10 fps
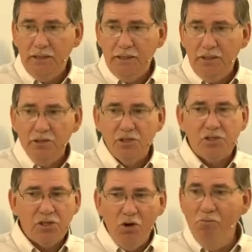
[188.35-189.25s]
There is
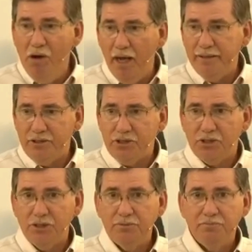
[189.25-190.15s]
so
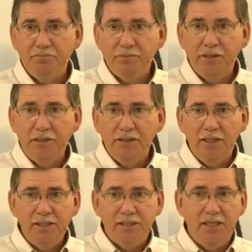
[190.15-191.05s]
much
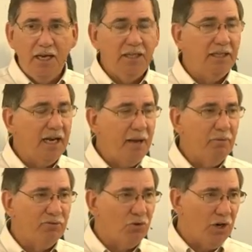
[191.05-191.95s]
that is done in the name
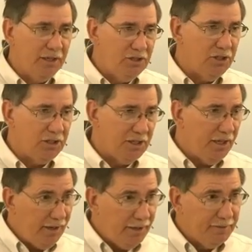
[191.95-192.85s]
of religion
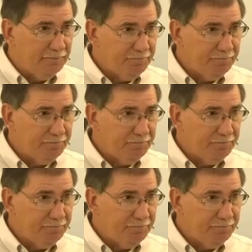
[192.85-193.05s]
today.